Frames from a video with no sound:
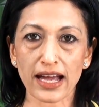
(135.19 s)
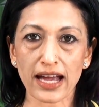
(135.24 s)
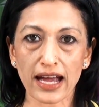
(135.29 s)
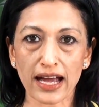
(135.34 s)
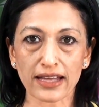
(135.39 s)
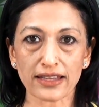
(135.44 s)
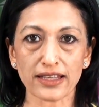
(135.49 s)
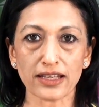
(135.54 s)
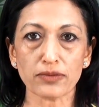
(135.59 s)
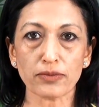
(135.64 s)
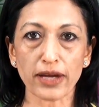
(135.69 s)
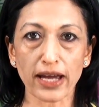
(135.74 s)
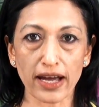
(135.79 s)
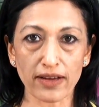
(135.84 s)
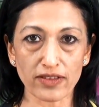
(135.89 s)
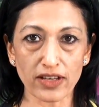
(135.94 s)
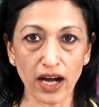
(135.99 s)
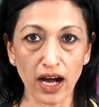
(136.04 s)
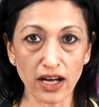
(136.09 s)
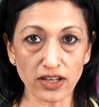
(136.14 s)
And then we
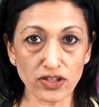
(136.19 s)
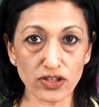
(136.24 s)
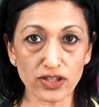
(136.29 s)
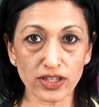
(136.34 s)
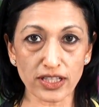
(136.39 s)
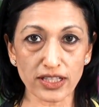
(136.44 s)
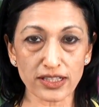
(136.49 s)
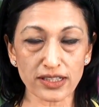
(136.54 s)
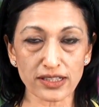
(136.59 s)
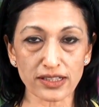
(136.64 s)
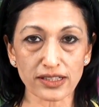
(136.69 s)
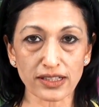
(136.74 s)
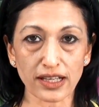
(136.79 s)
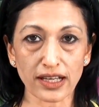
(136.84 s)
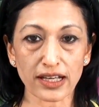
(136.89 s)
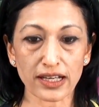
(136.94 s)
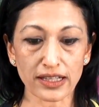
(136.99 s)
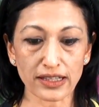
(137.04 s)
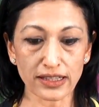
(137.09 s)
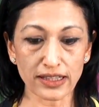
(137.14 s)
have the arteries,
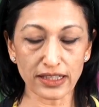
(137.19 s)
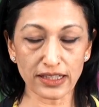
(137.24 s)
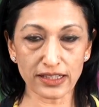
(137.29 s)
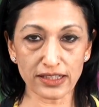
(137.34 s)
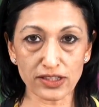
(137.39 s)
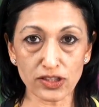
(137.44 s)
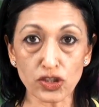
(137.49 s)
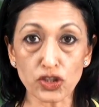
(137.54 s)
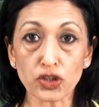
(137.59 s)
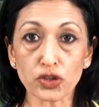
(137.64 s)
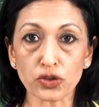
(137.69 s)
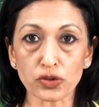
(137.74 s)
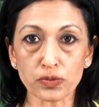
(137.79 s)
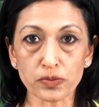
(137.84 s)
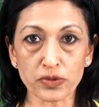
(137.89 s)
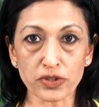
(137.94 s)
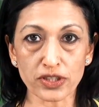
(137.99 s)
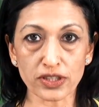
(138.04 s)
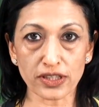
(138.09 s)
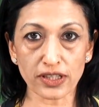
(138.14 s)
these
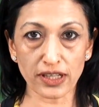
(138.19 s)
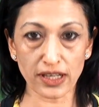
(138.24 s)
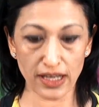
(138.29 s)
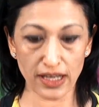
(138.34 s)
tubes,